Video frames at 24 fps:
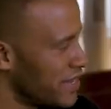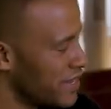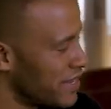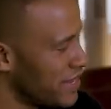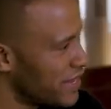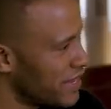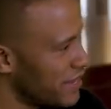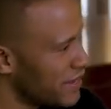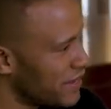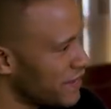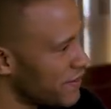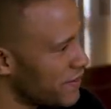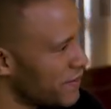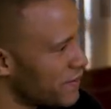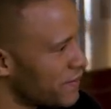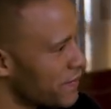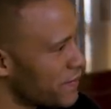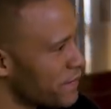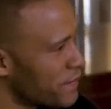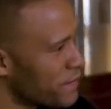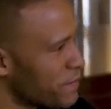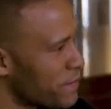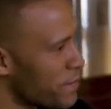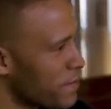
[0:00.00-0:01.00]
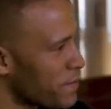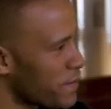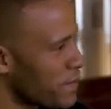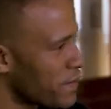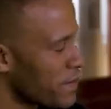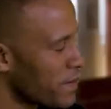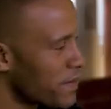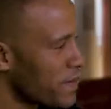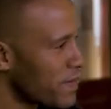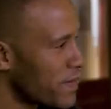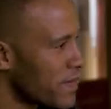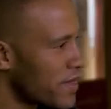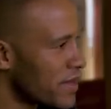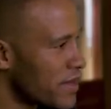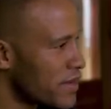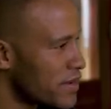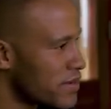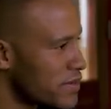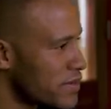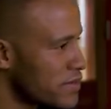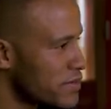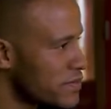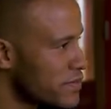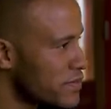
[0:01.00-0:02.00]

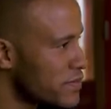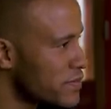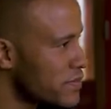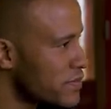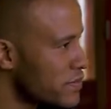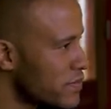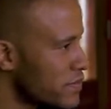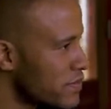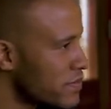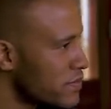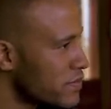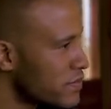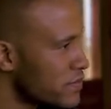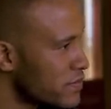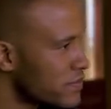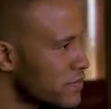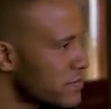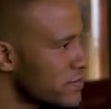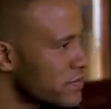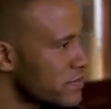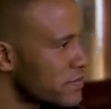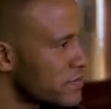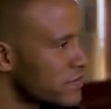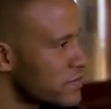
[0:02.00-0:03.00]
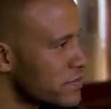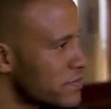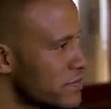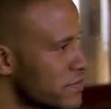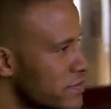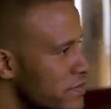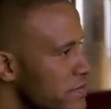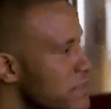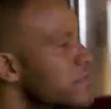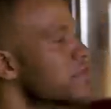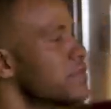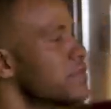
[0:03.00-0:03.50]
(not speaking)